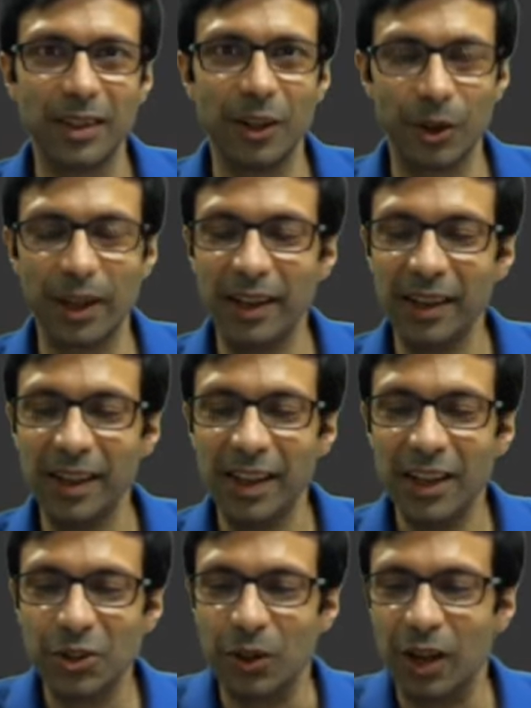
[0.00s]
Okay,
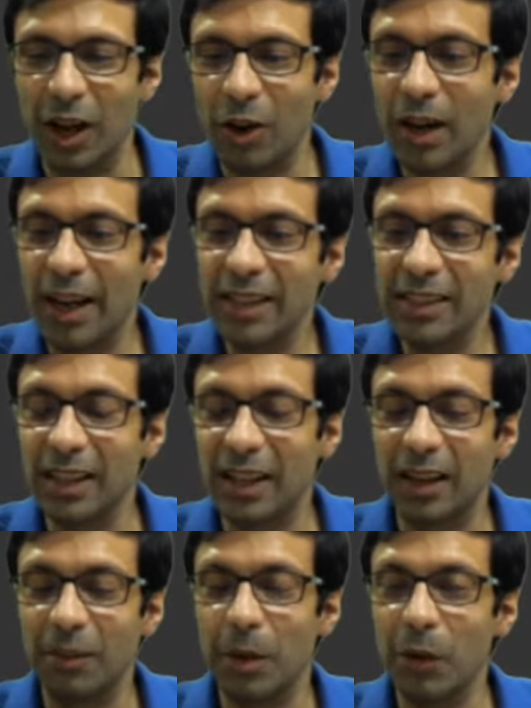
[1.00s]
so now guys,
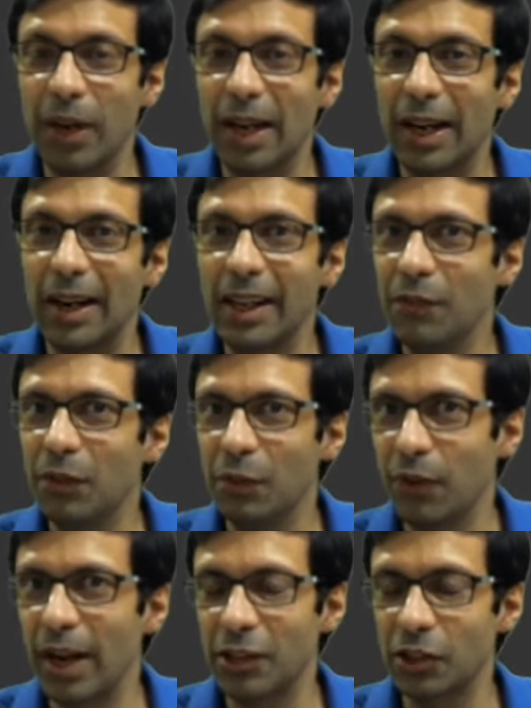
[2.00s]
but we can't leave the
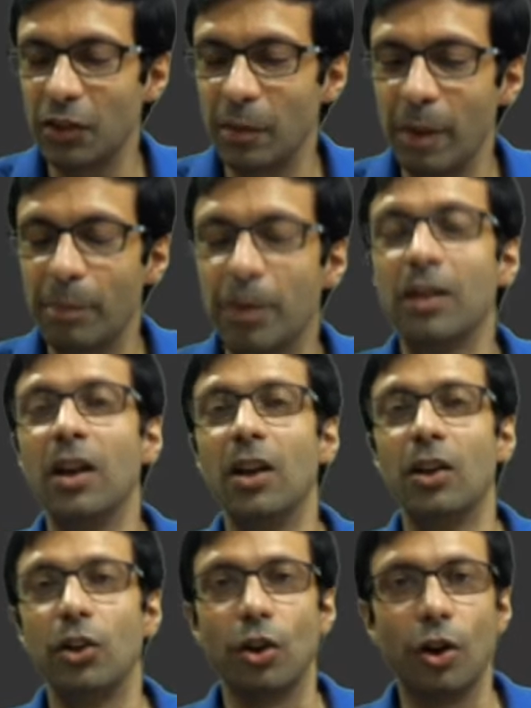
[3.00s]
fraction, remember.
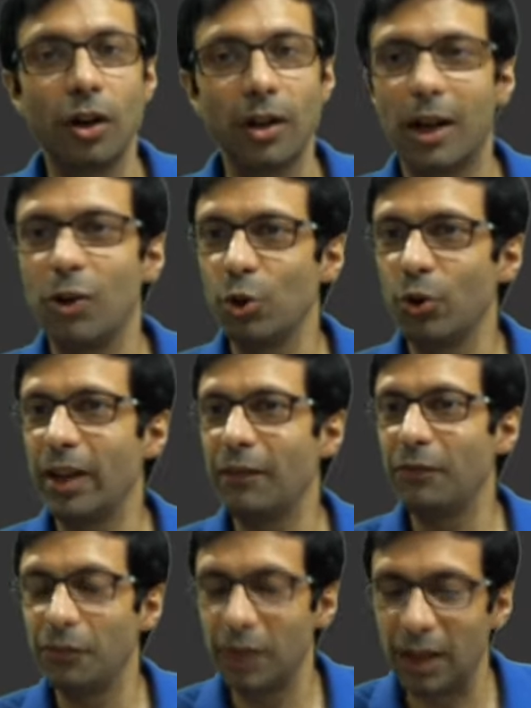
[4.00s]
You're not allowed to
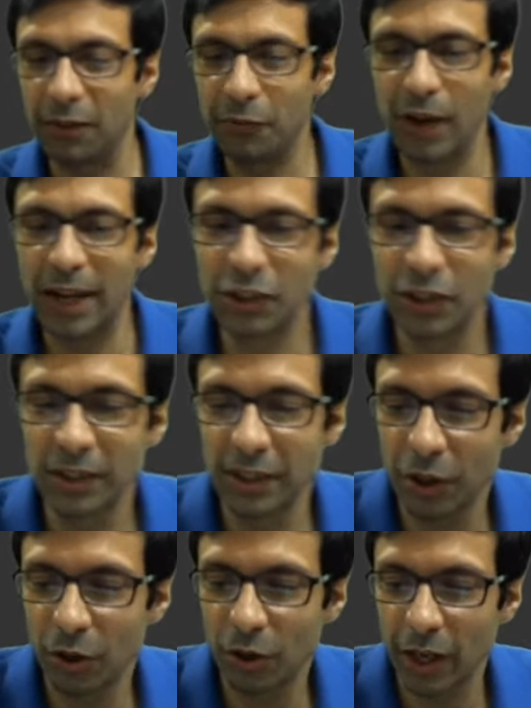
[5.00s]
leave fractions
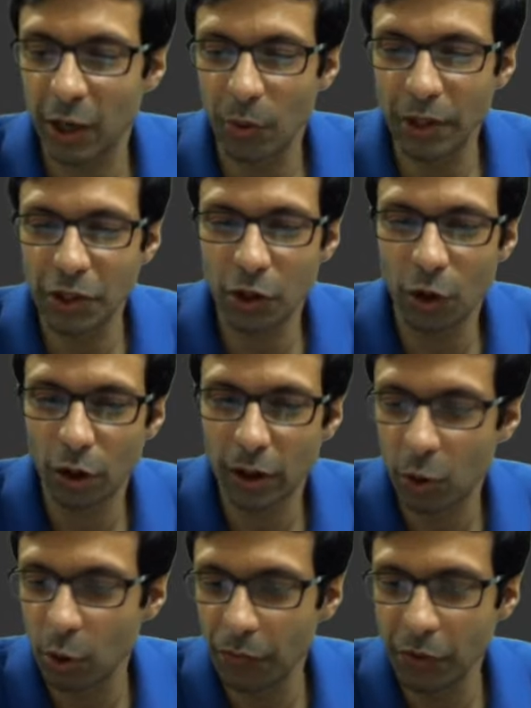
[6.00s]
in your equation. All
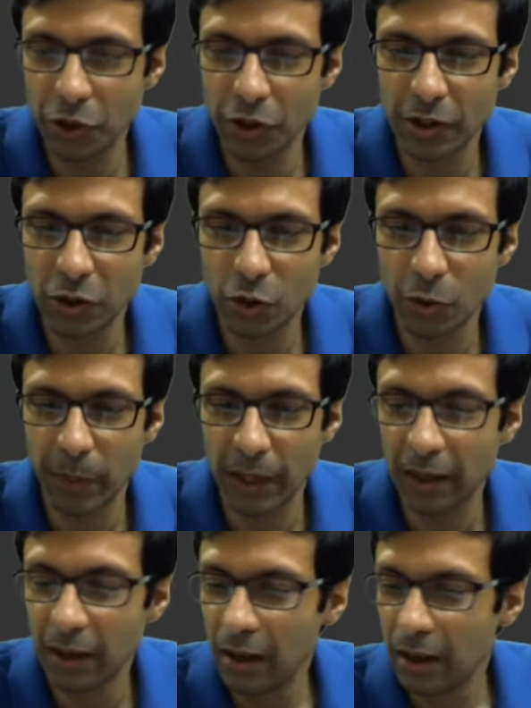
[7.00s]
the coefficients should
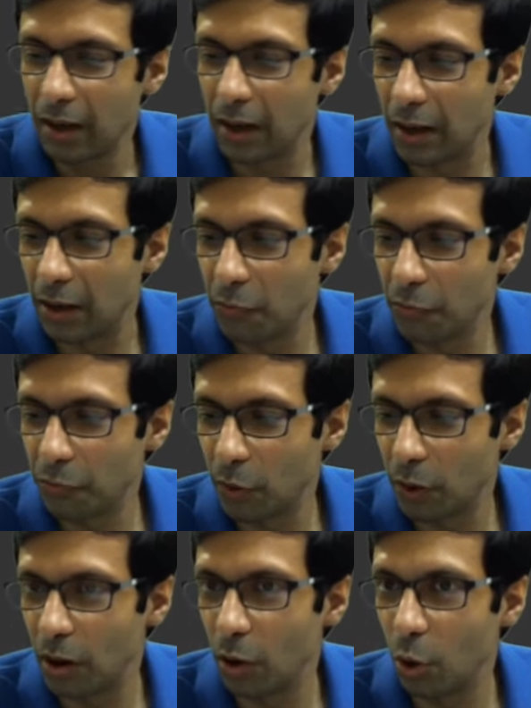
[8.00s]
be
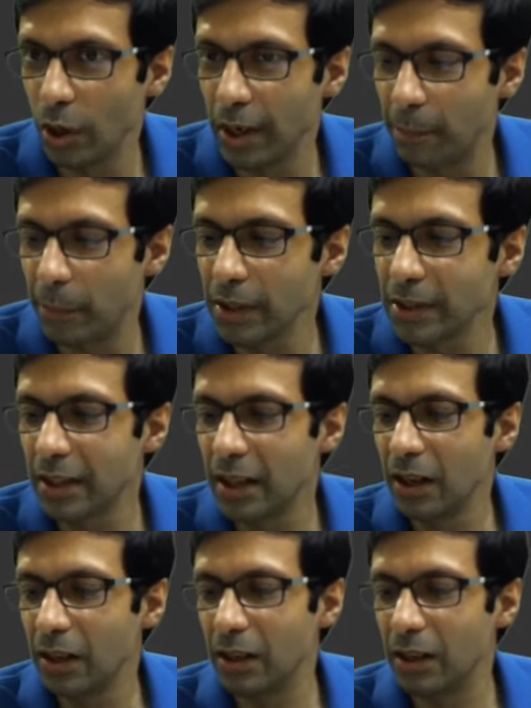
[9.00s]
whole numbers,